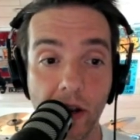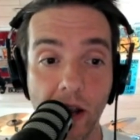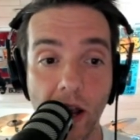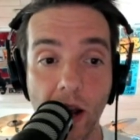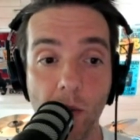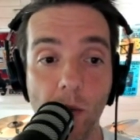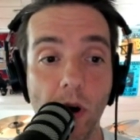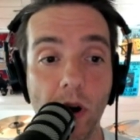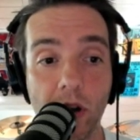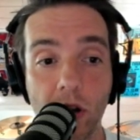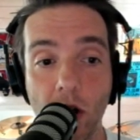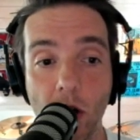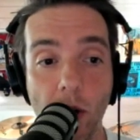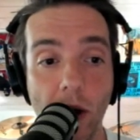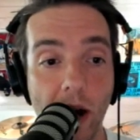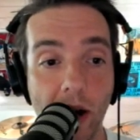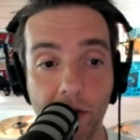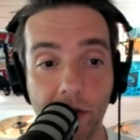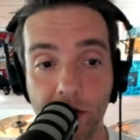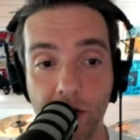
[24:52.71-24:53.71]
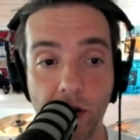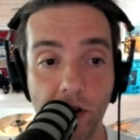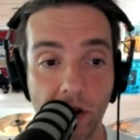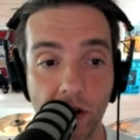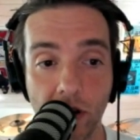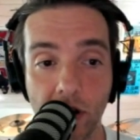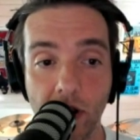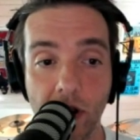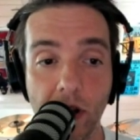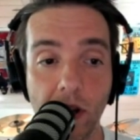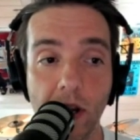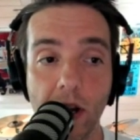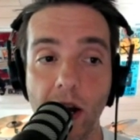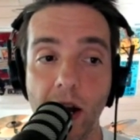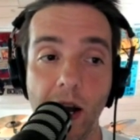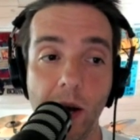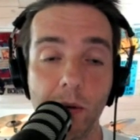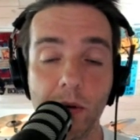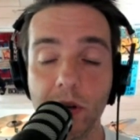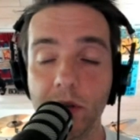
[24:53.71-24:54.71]
and want to go after
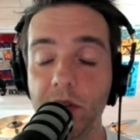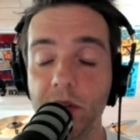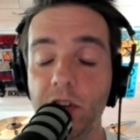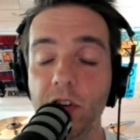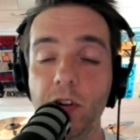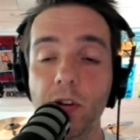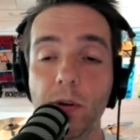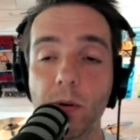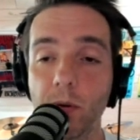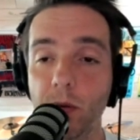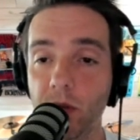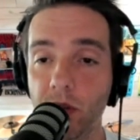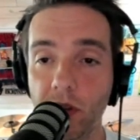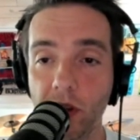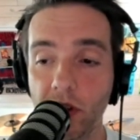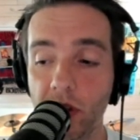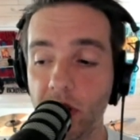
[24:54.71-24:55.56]
I won't even use